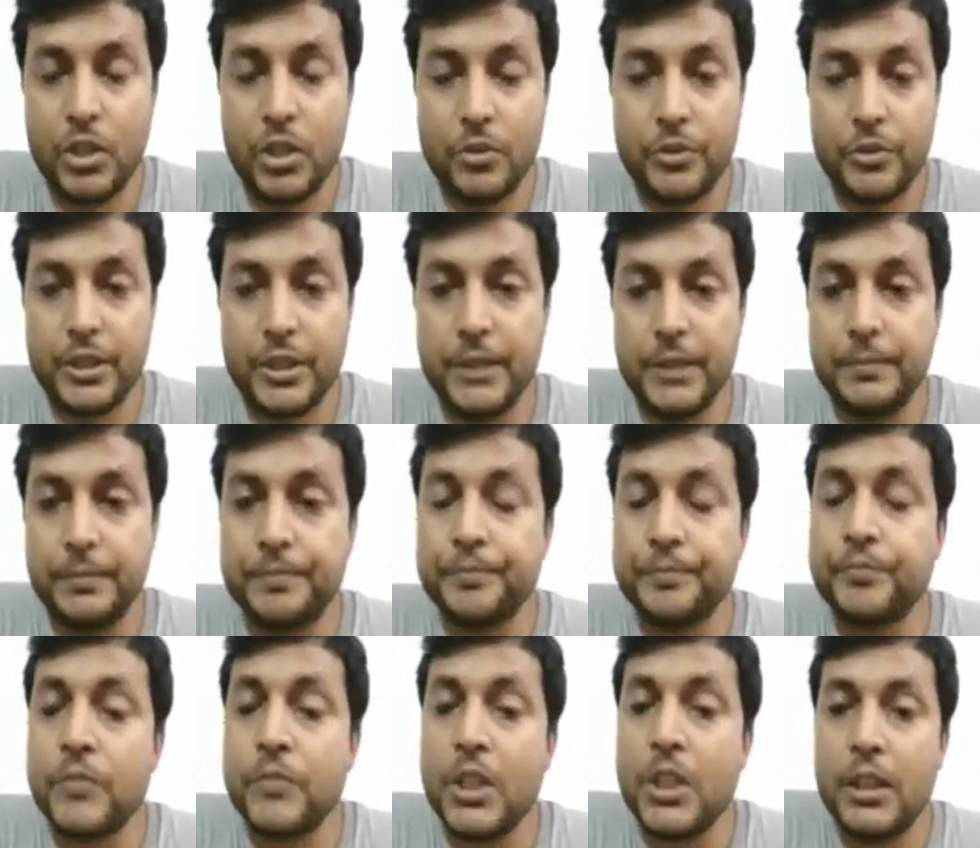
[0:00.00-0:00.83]
Okay.
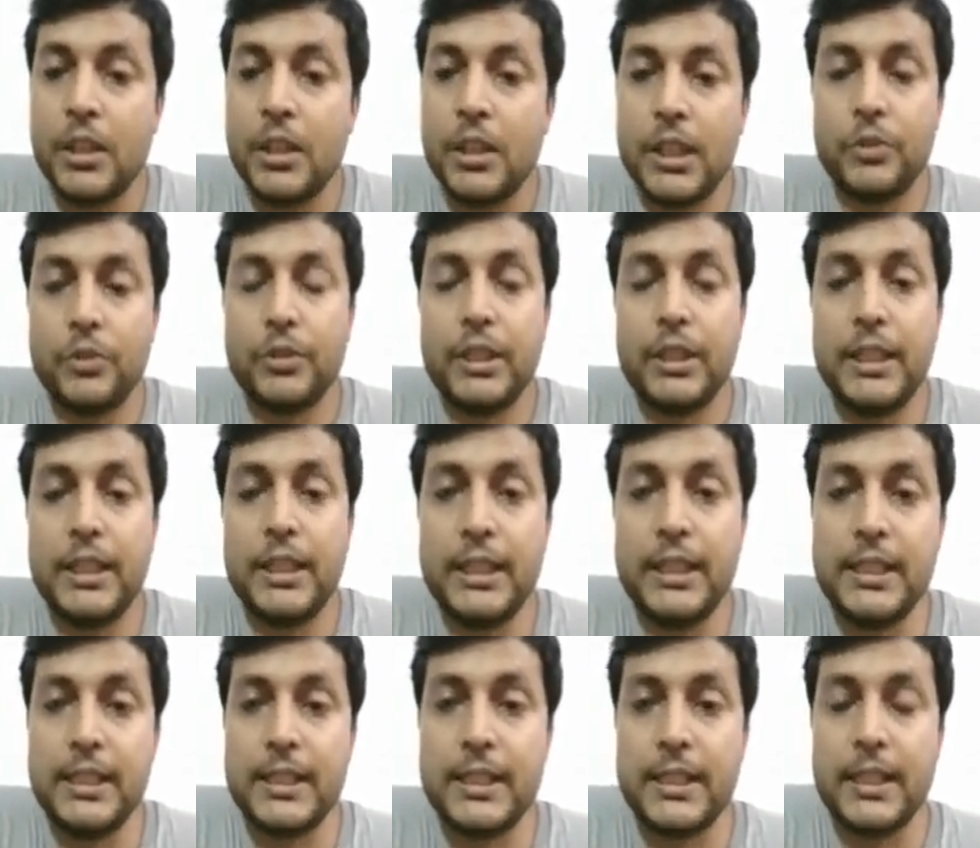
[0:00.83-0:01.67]
Now
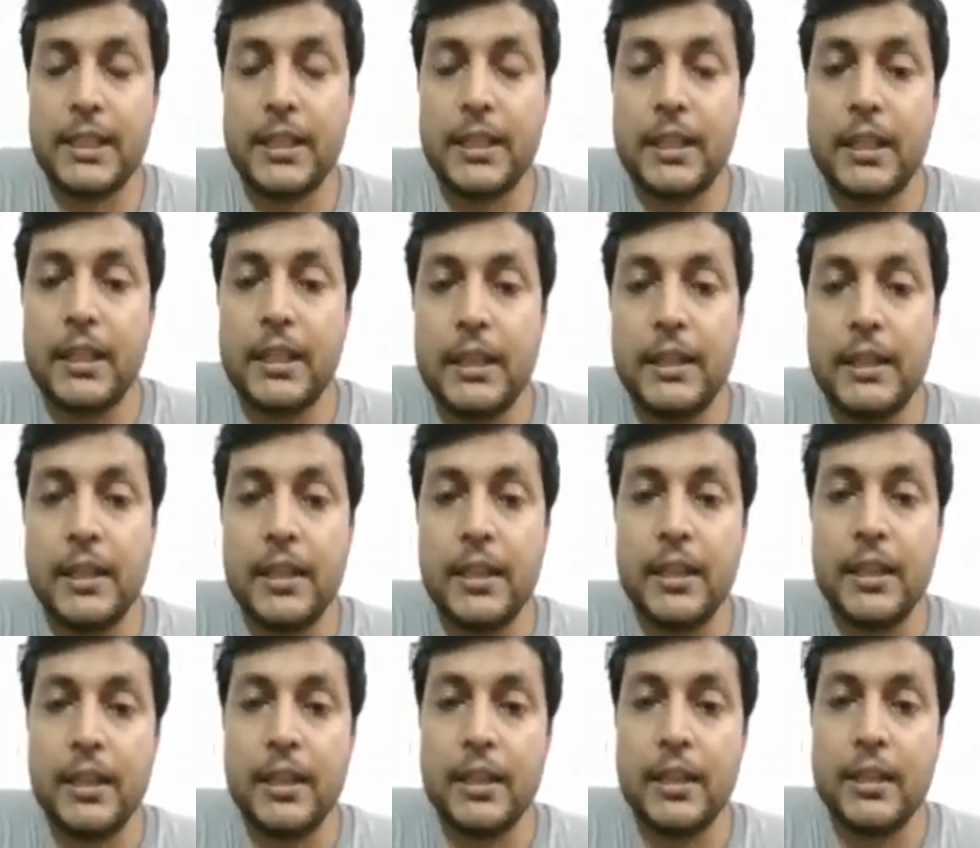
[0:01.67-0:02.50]
this
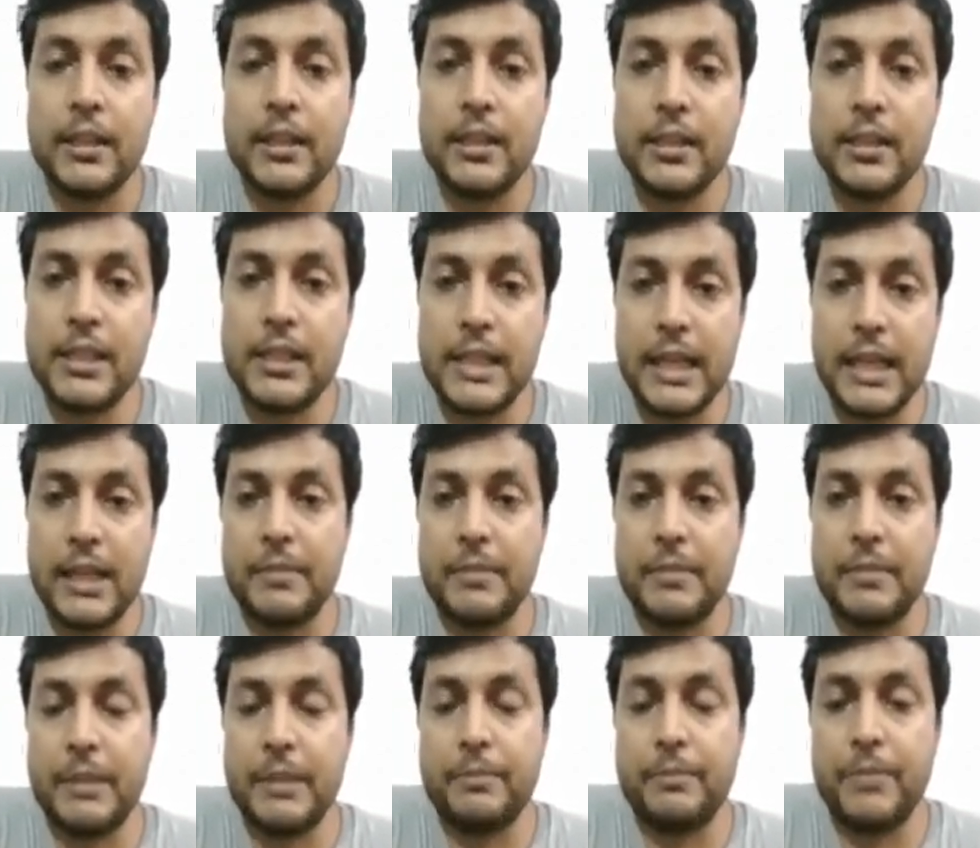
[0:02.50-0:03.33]
cell
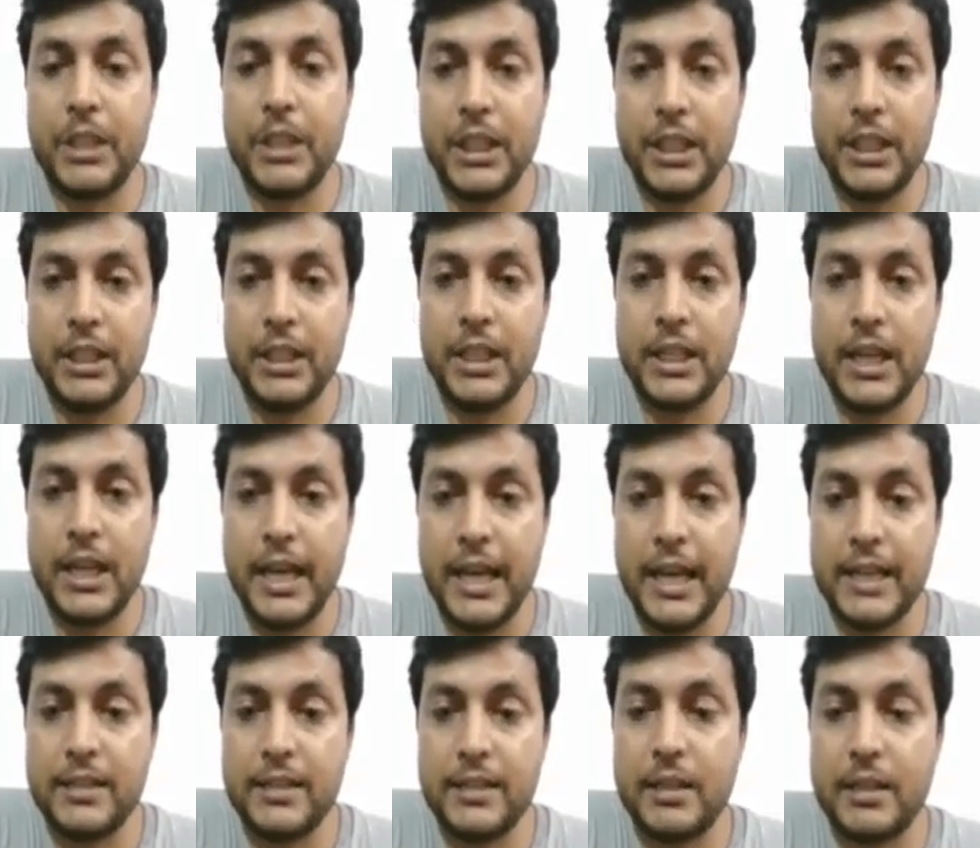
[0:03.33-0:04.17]
membrane
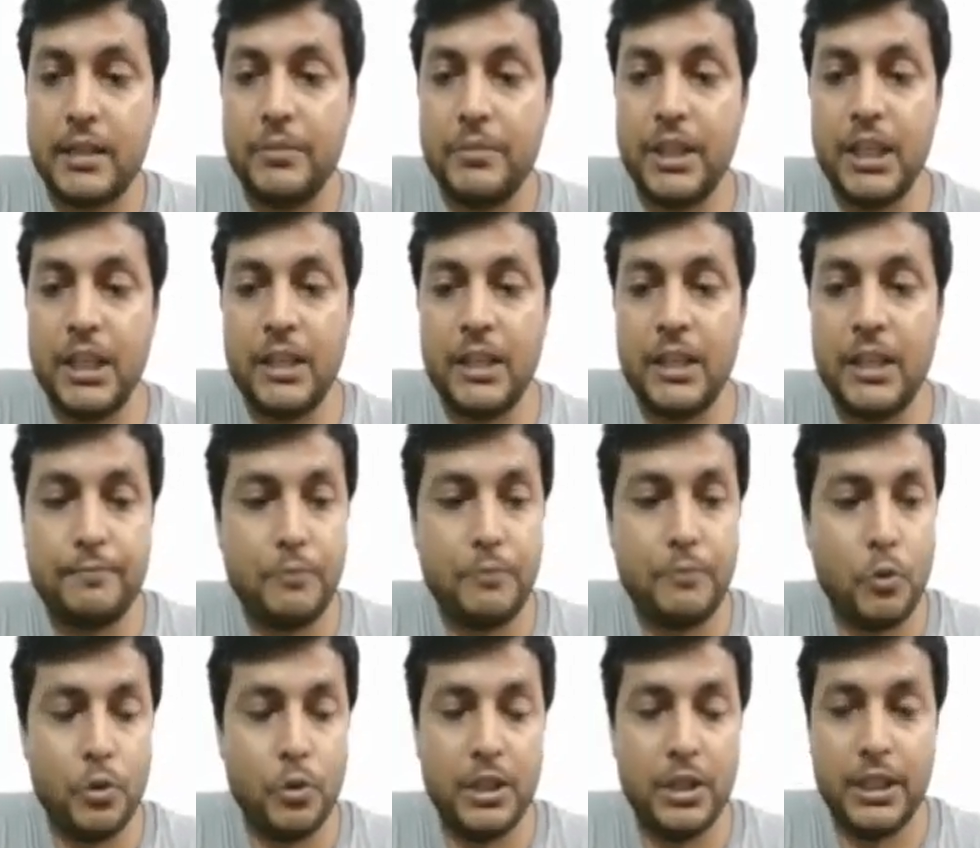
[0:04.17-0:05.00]
has some
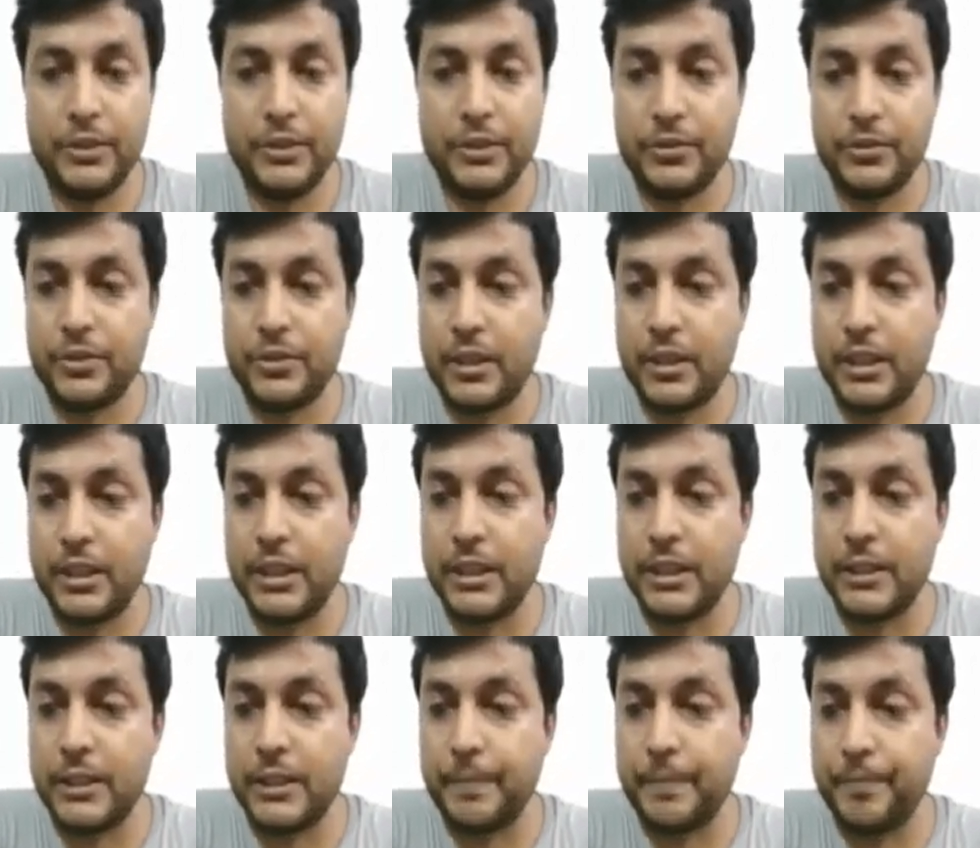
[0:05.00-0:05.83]
infoldings,
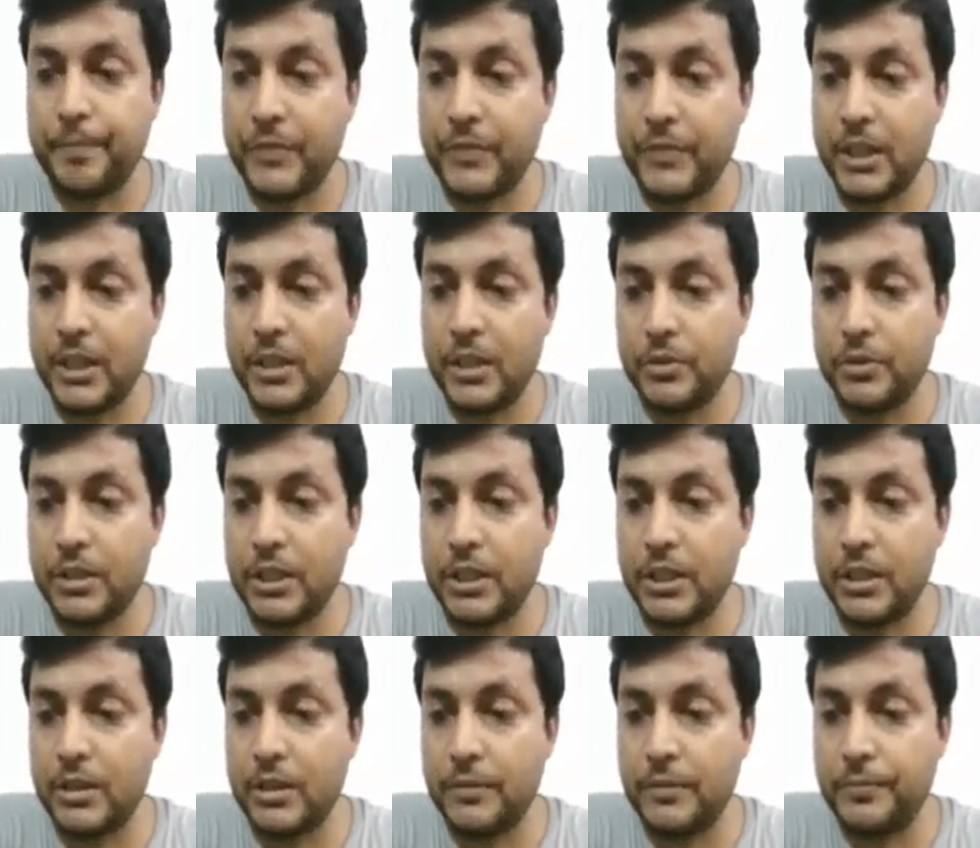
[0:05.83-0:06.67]
correct? Now
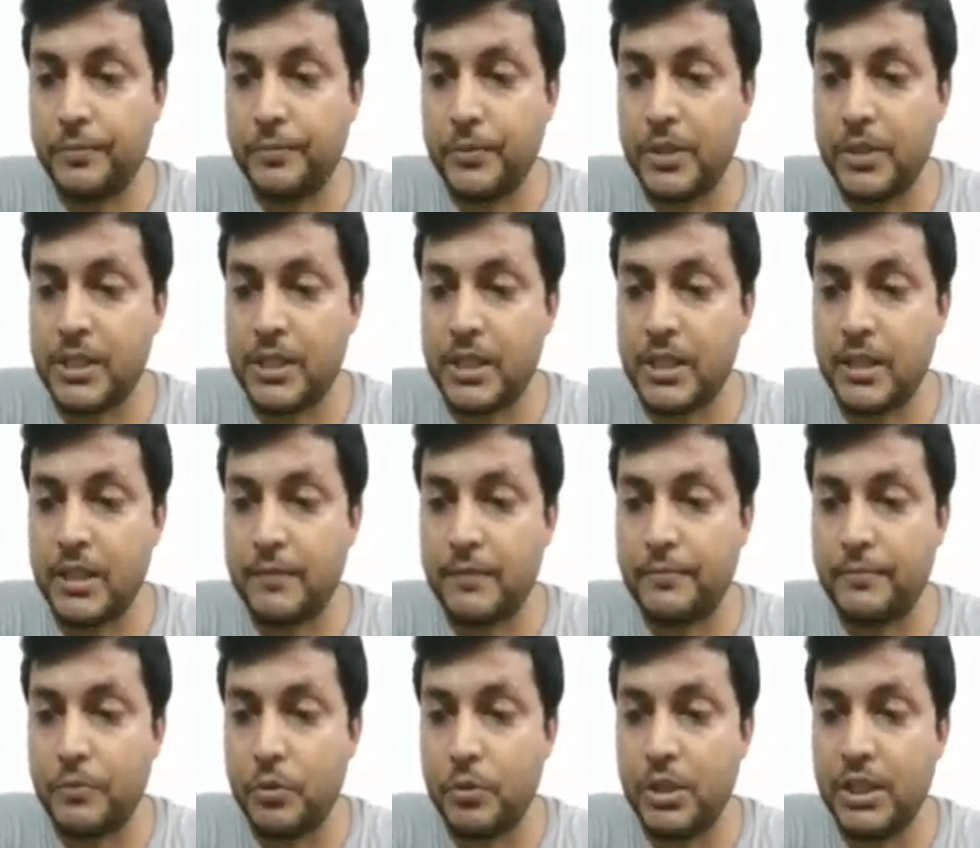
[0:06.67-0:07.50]
see the first
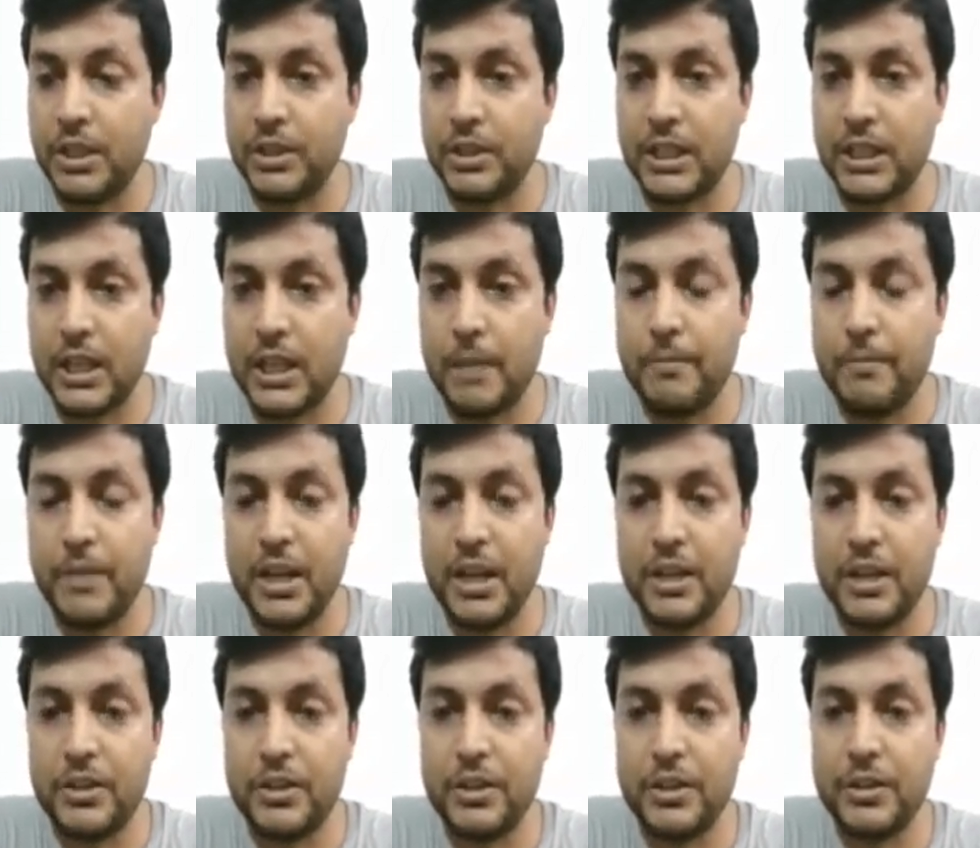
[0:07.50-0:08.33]
infolding that I
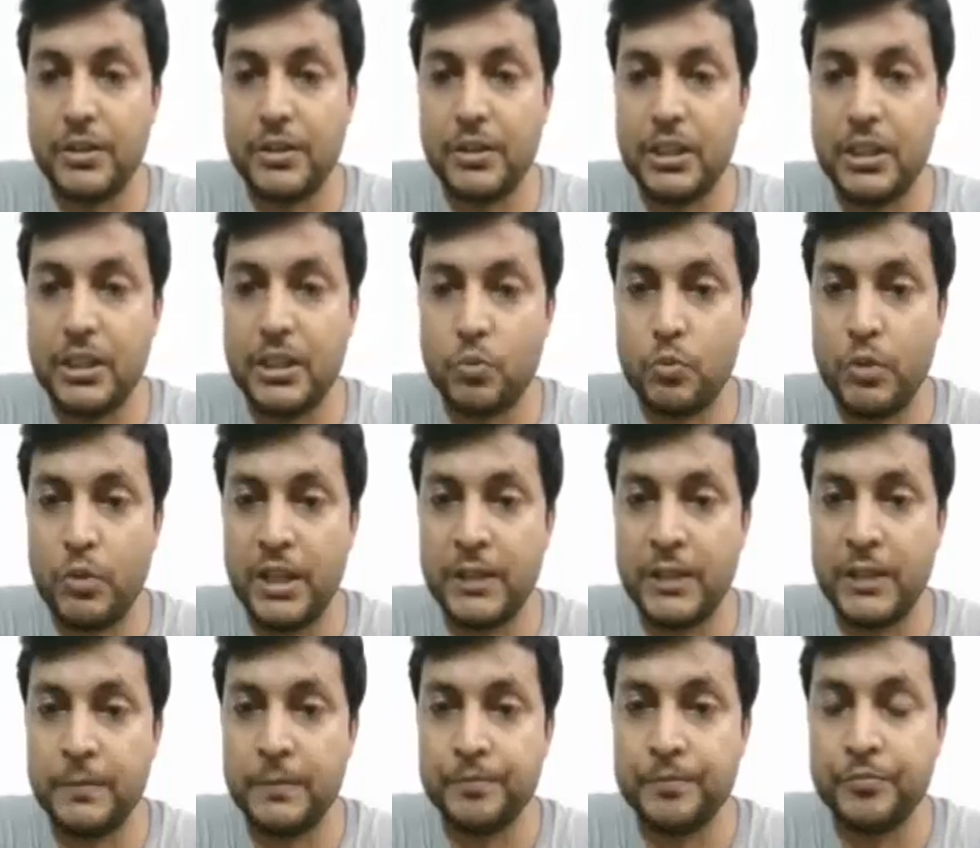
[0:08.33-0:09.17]
made here, this
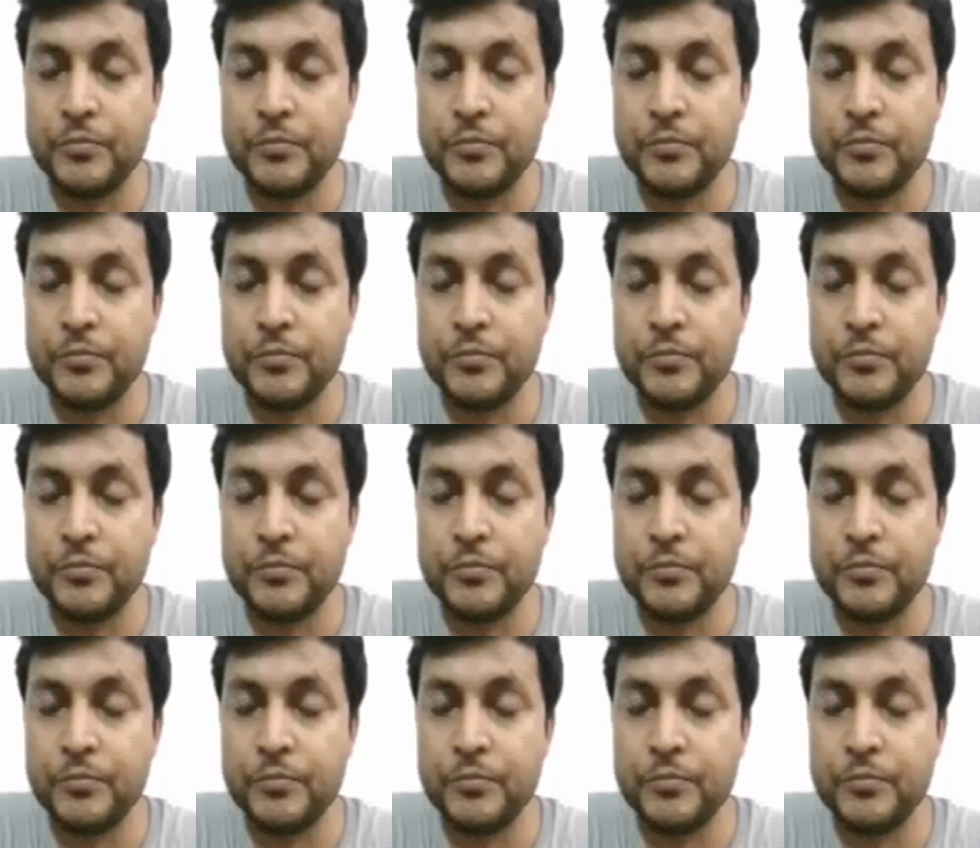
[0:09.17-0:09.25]
one.